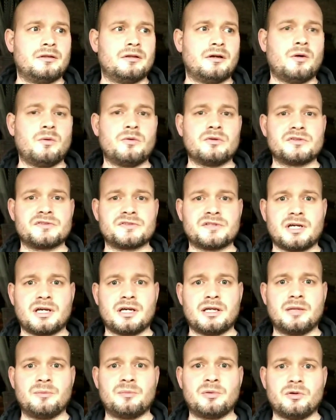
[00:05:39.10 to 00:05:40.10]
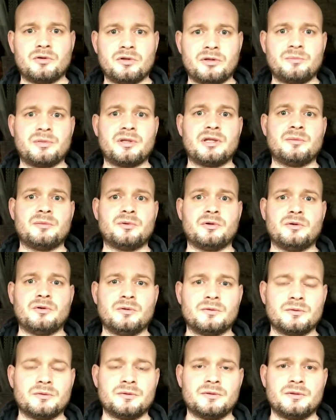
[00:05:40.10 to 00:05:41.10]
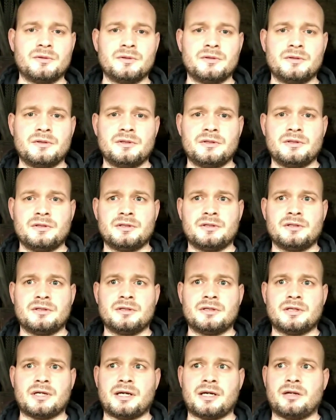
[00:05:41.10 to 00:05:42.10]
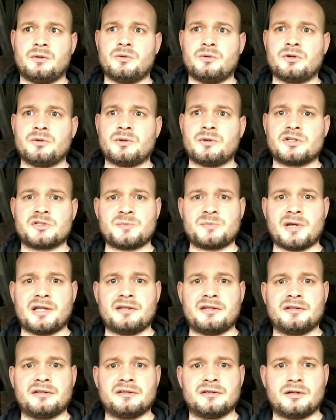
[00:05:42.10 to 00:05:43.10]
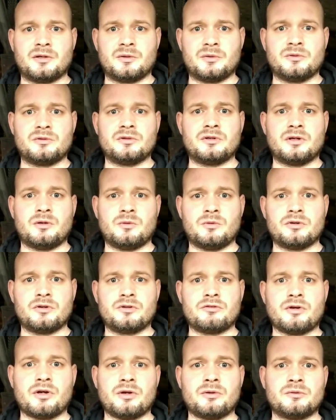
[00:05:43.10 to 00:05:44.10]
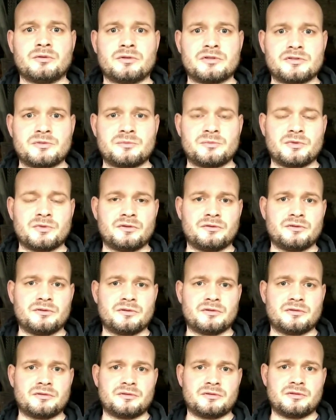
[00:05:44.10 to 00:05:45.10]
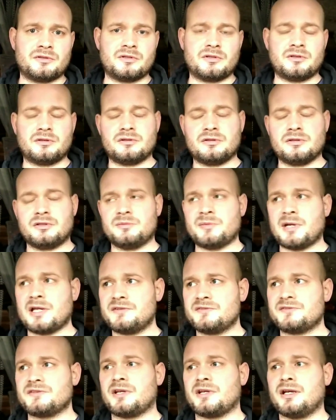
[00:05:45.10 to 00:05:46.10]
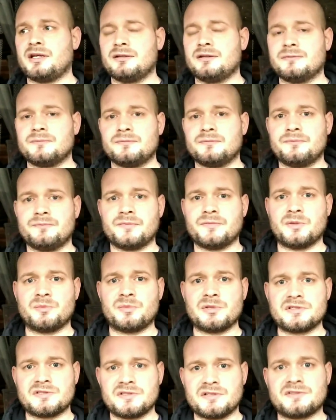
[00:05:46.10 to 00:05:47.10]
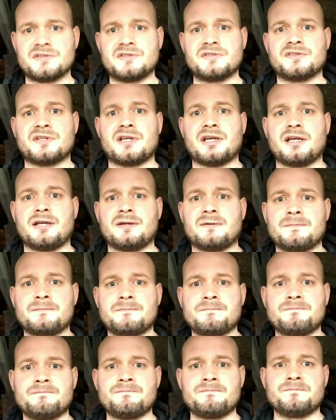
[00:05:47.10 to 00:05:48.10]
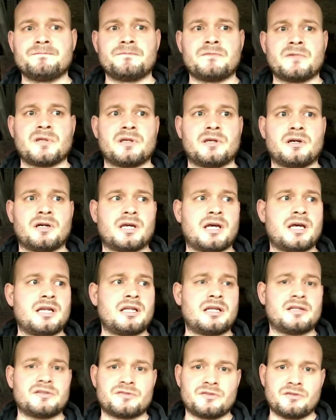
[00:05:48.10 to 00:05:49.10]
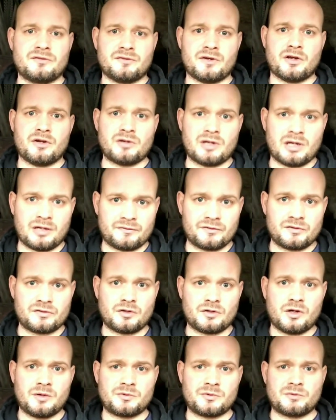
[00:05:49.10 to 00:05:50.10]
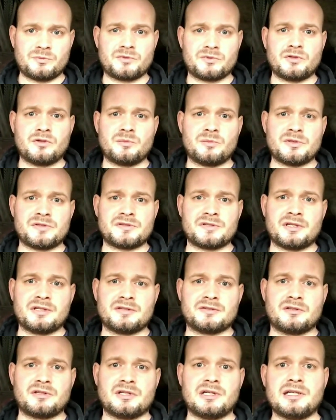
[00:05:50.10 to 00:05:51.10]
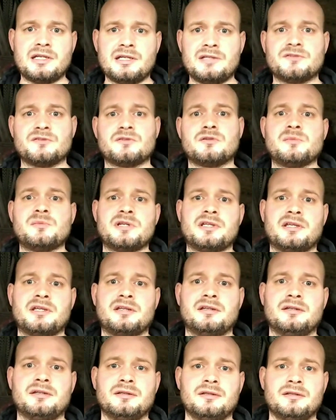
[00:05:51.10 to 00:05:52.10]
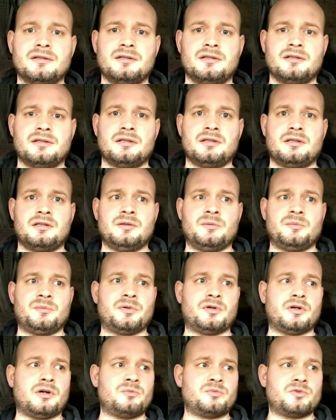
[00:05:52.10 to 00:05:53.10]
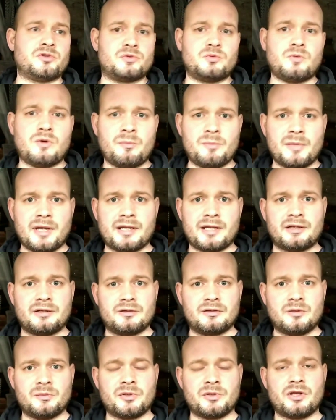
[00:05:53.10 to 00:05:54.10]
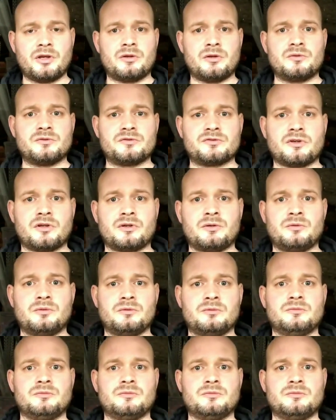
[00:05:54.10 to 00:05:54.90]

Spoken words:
I want to start employing people, and I want to expand, I want to grow, because the demand's there, the business is there. I can't answer the phone half the time because I'm too busy, so the leads are coming in, but I'm just one man on my own. So